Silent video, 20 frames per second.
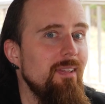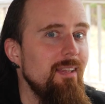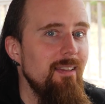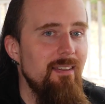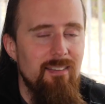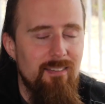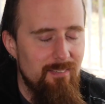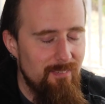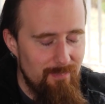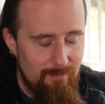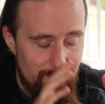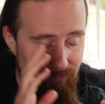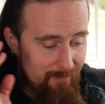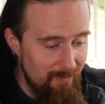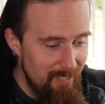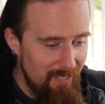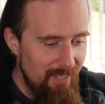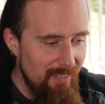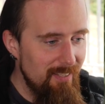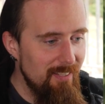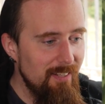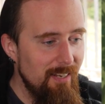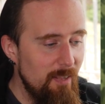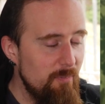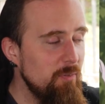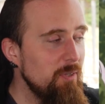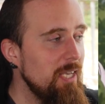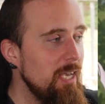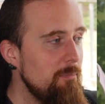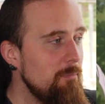in. You'd
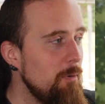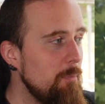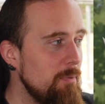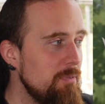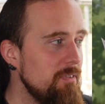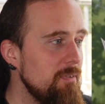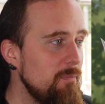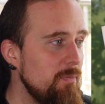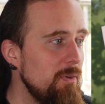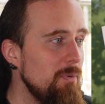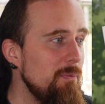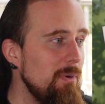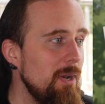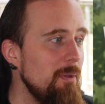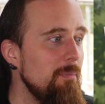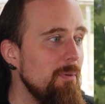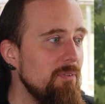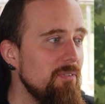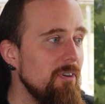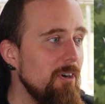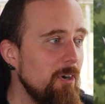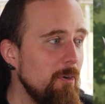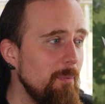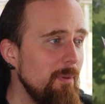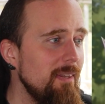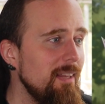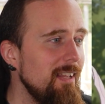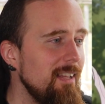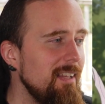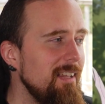have to come up with something really bizarre.
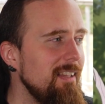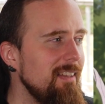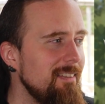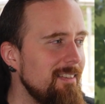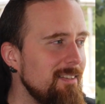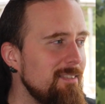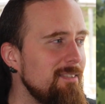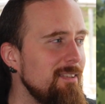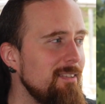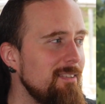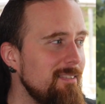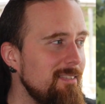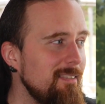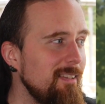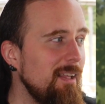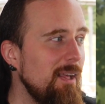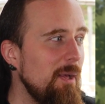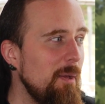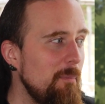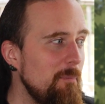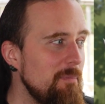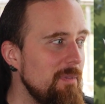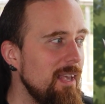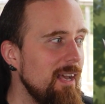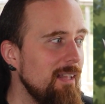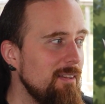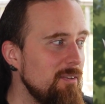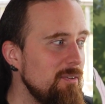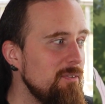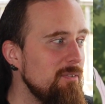But this is,
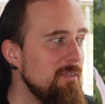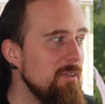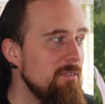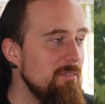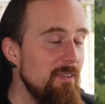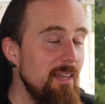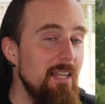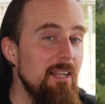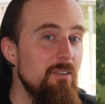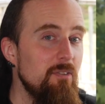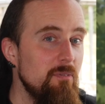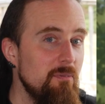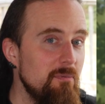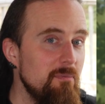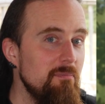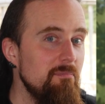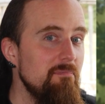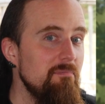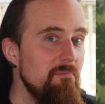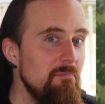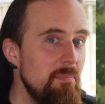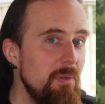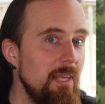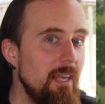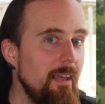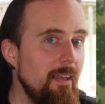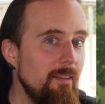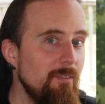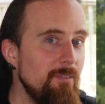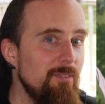this thing is
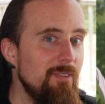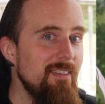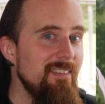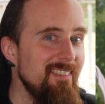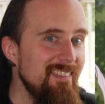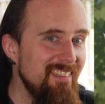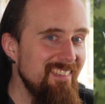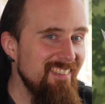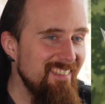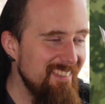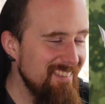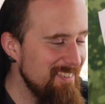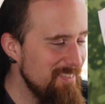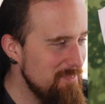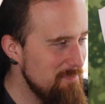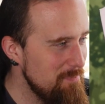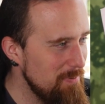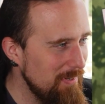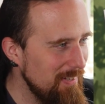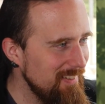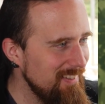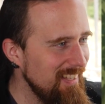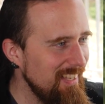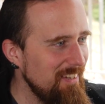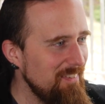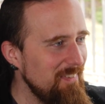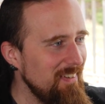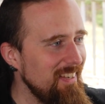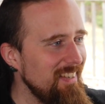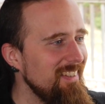BS. Let's put it
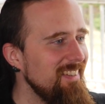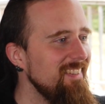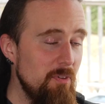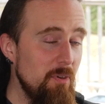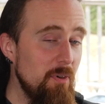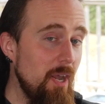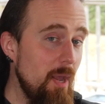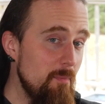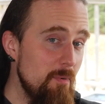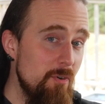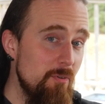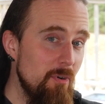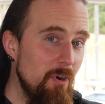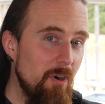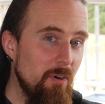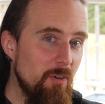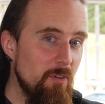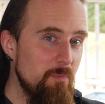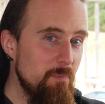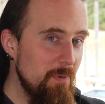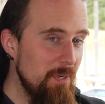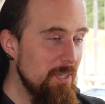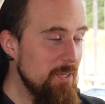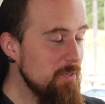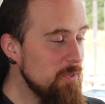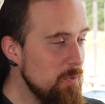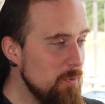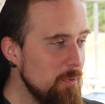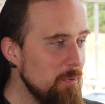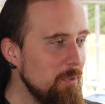that way. Don't get me wrong, it's pretty
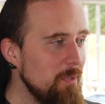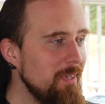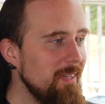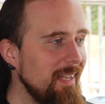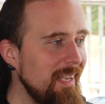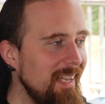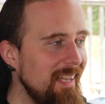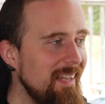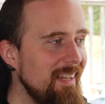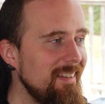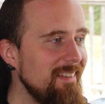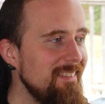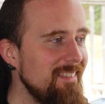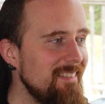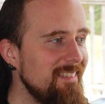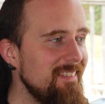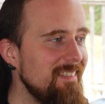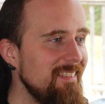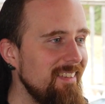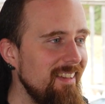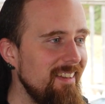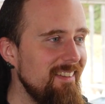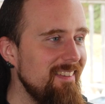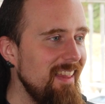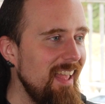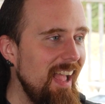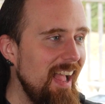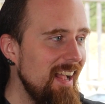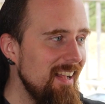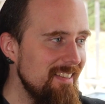cool and it
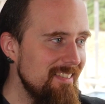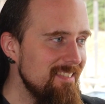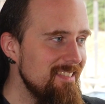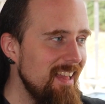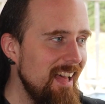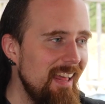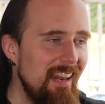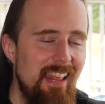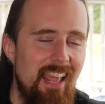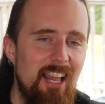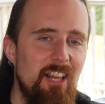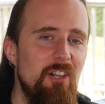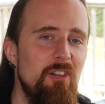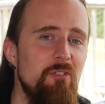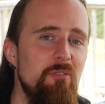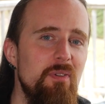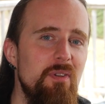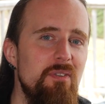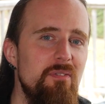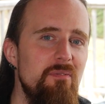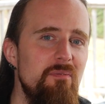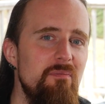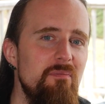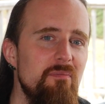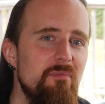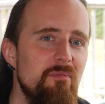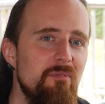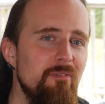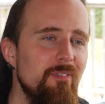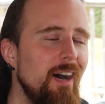has that elven
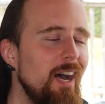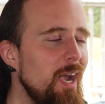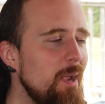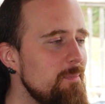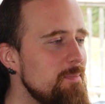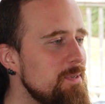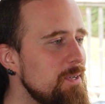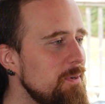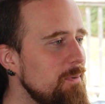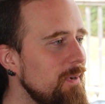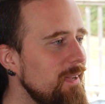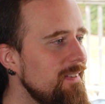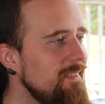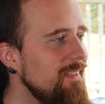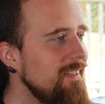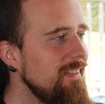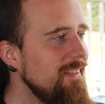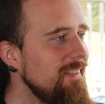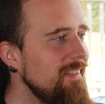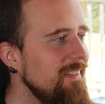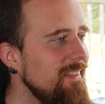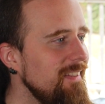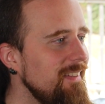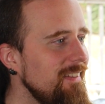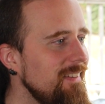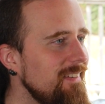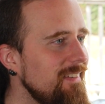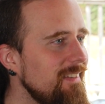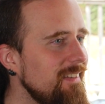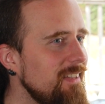vibe to it,
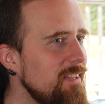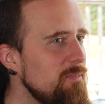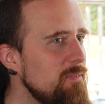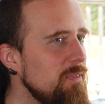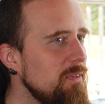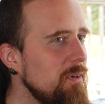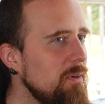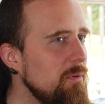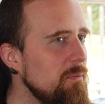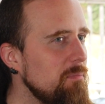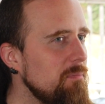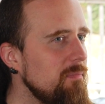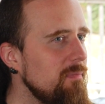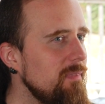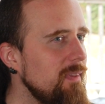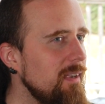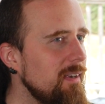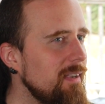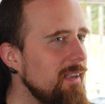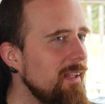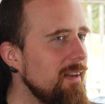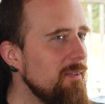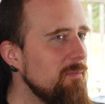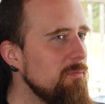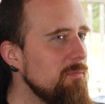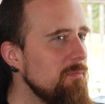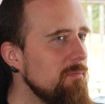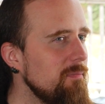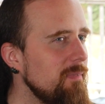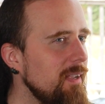even though they're kind
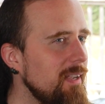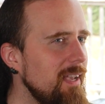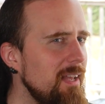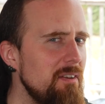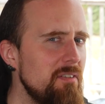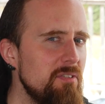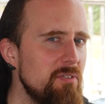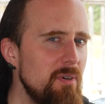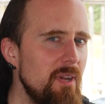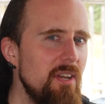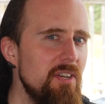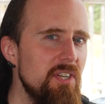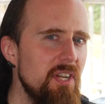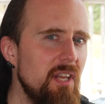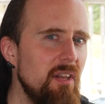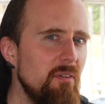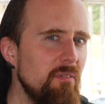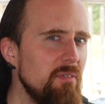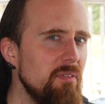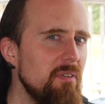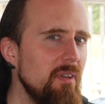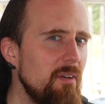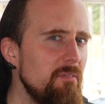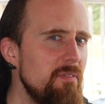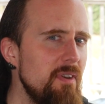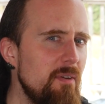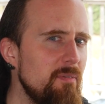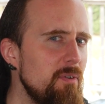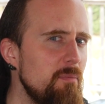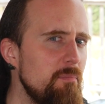of strange elves. I've
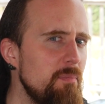never